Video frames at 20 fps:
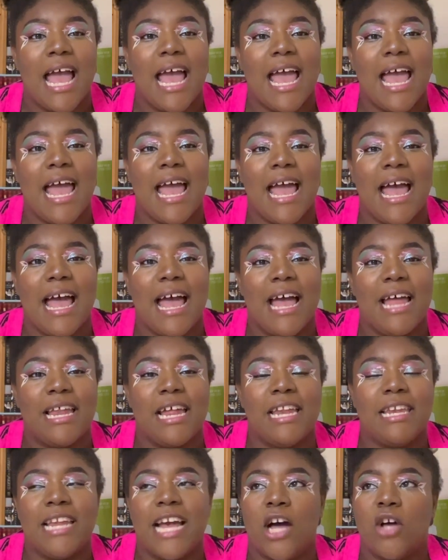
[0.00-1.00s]

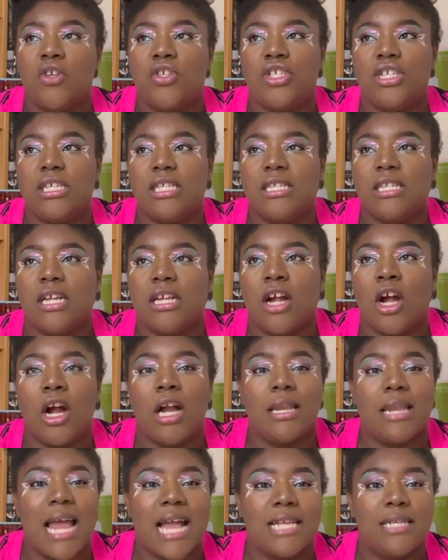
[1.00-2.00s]
and now she's in her
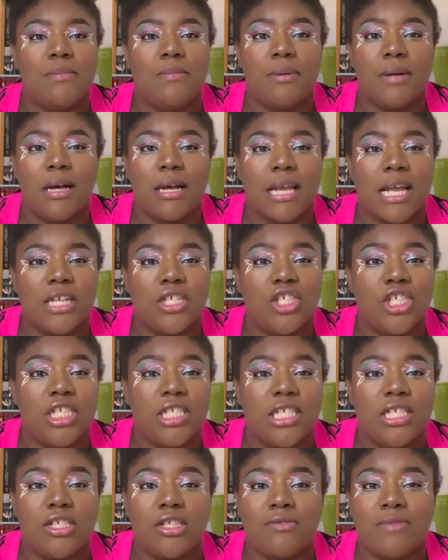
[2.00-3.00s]
next book and she
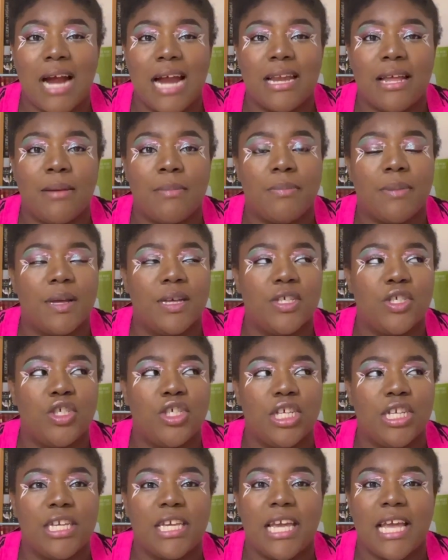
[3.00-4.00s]
needs to write it, but
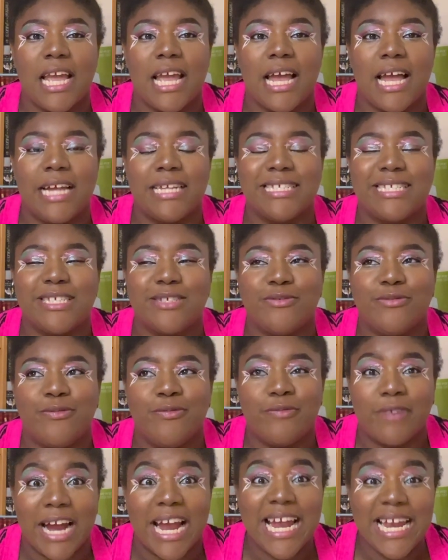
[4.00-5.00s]
she can't
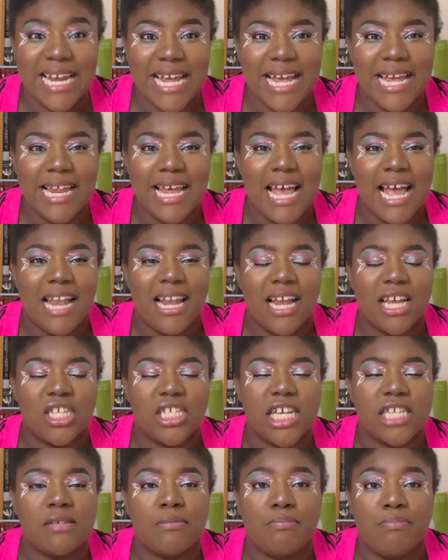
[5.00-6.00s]
write it. Like, she
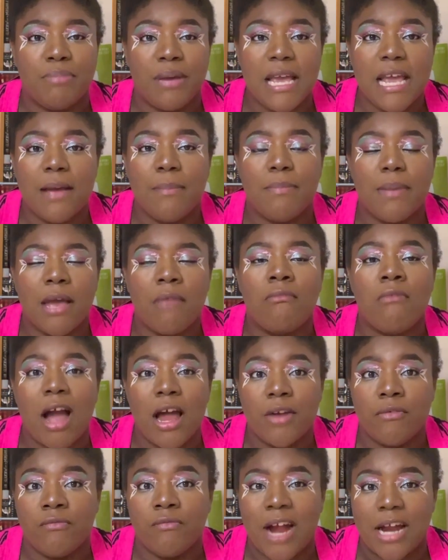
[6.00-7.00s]
has a big
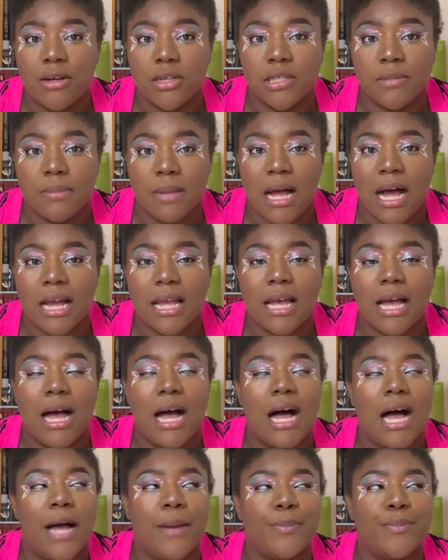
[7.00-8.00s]
writer's block.
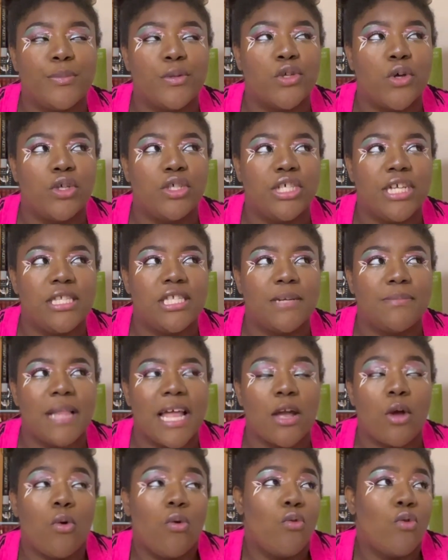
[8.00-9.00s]
So she ends up
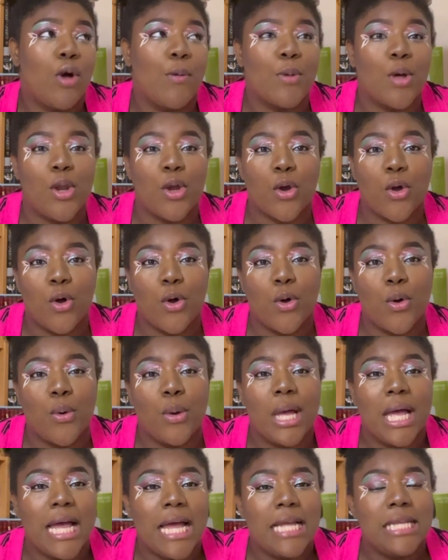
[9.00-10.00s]
like, oh, I'm gonna
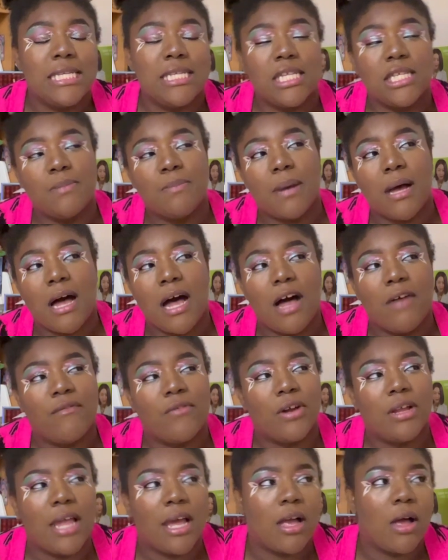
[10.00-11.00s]
go to the spa
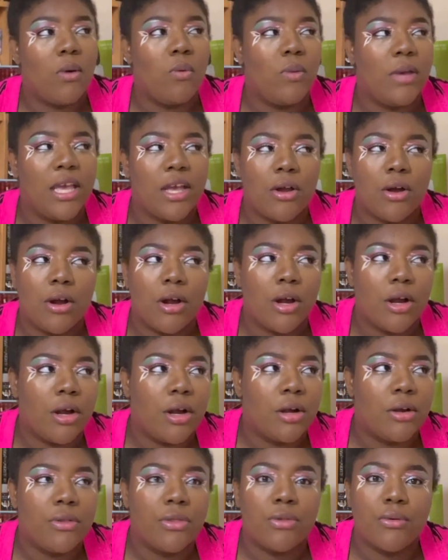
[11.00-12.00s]
for like a week
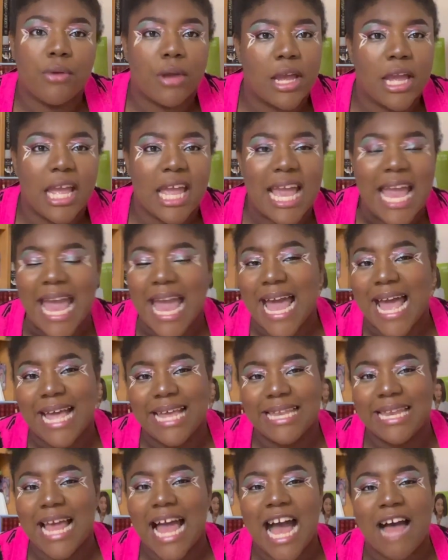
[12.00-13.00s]
or 3
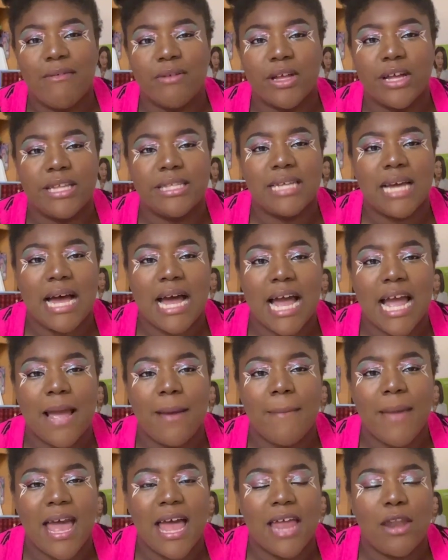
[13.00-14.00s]
and have a good
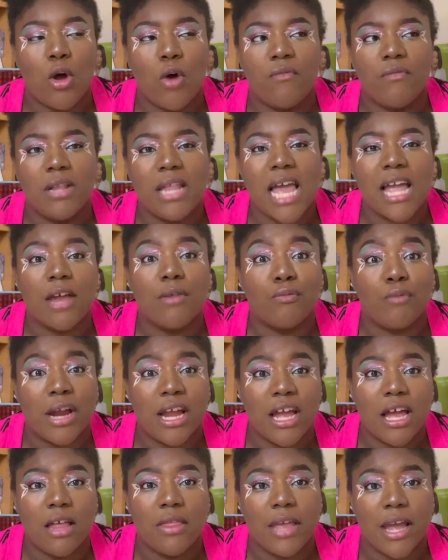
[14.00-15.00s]
time, and hopefully I can
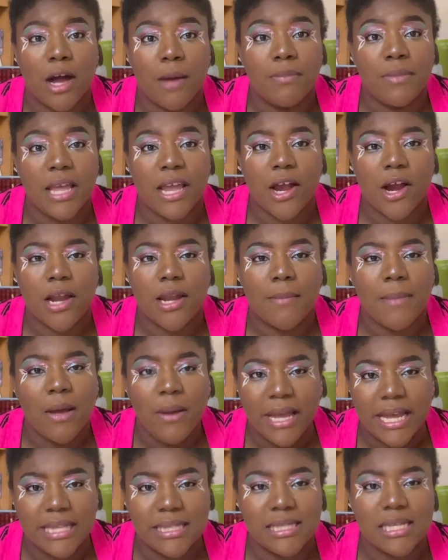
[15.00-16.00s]
write up there in the
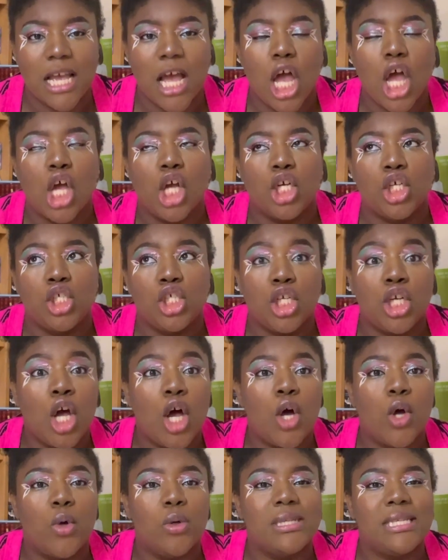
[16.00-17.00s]
mountains. She
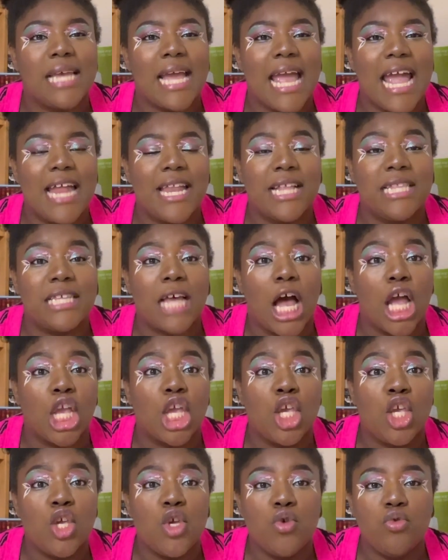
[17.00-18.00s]
goes, and it's a
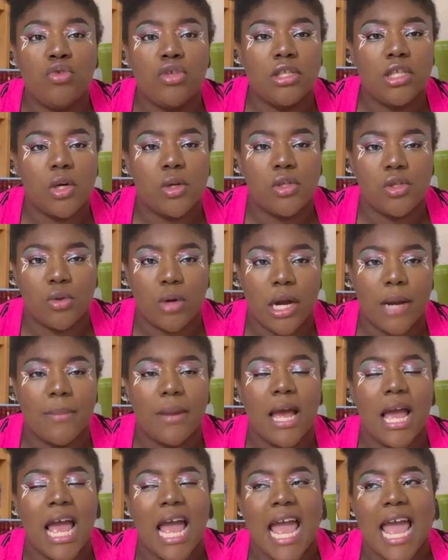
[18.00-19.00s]
huge snowstorm,
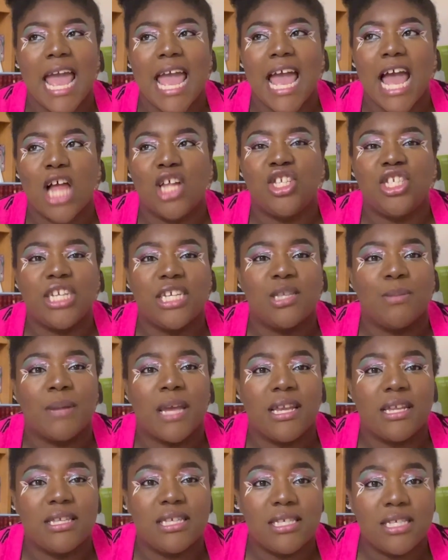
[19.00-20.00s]
and she ends up
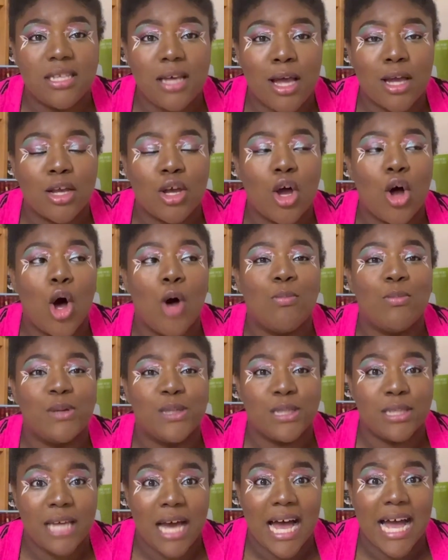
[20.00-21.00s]
getting stuck,
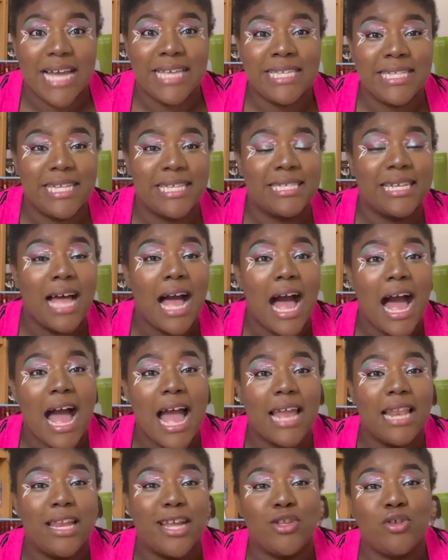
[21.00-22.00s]
almost dies, and this guy,
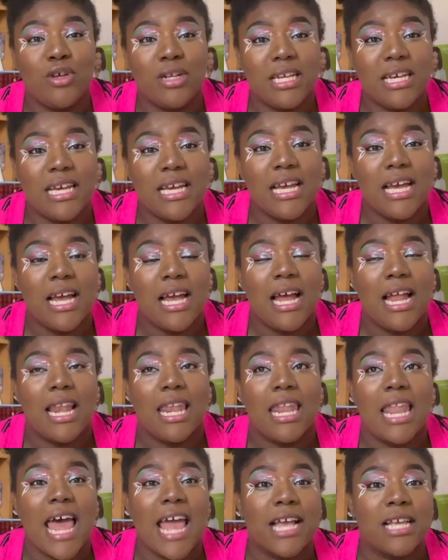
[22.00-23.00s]
literally
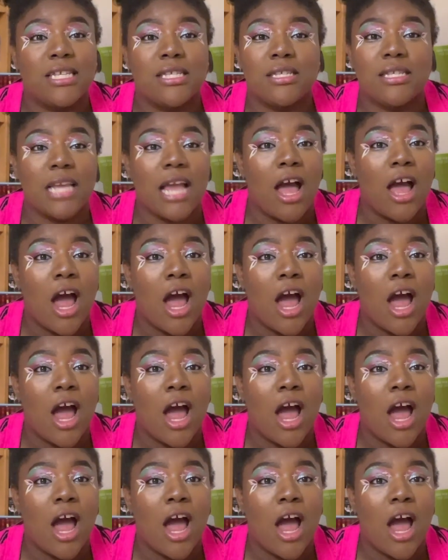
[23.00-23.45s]
ex